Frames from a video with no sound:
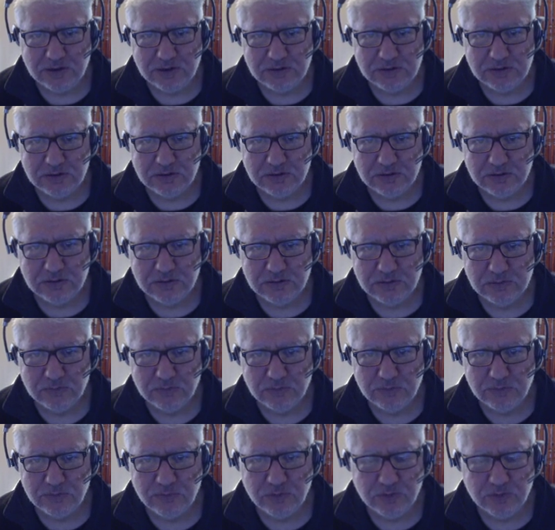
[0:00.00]

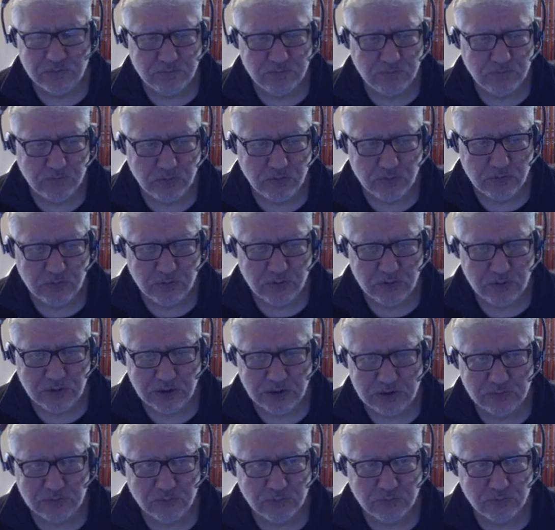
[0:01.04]
1.4 and
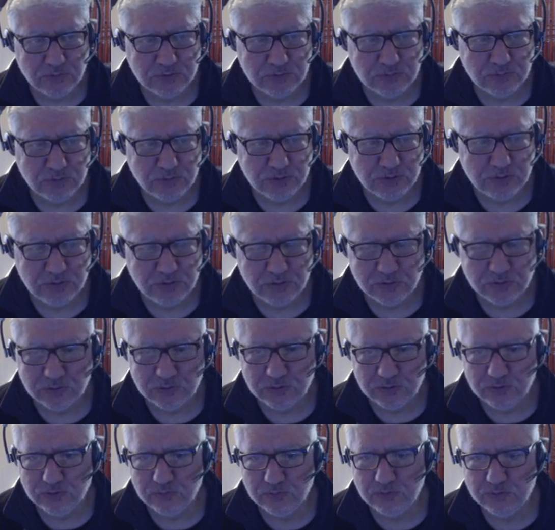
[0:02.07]
it works with your
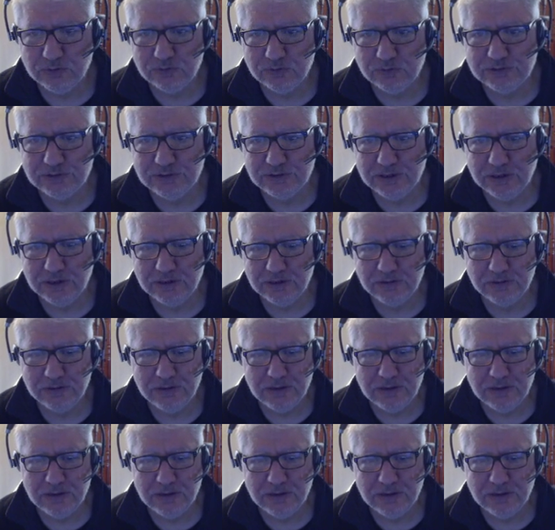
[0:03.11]
current Windows 10,